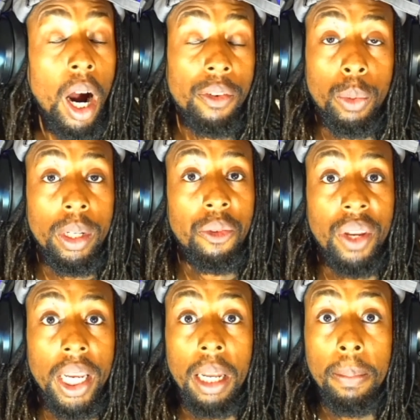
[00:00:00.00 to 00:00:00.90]
after we
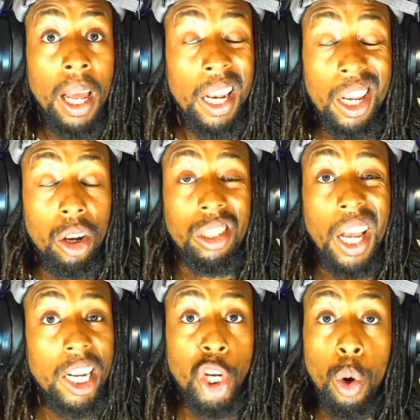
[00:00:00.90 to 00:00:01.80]
defeated him, Leon
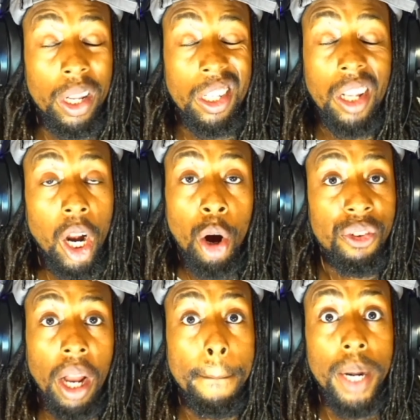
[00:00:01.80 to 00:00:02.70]
started choking and started coughing
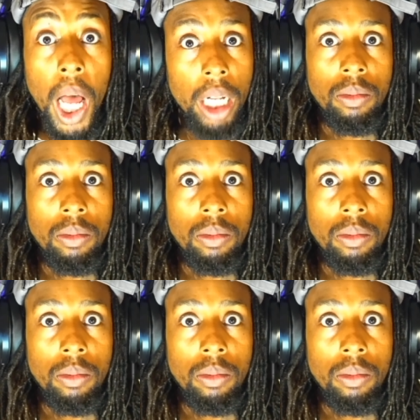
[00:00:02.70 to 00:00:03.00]
up blood.